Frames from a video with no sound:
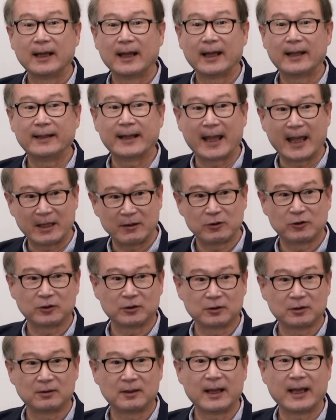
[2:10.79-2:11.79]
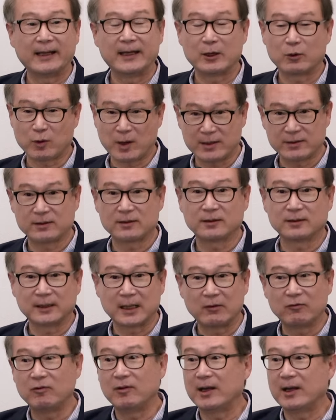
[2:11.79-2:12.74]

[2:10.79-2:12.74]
answer any question that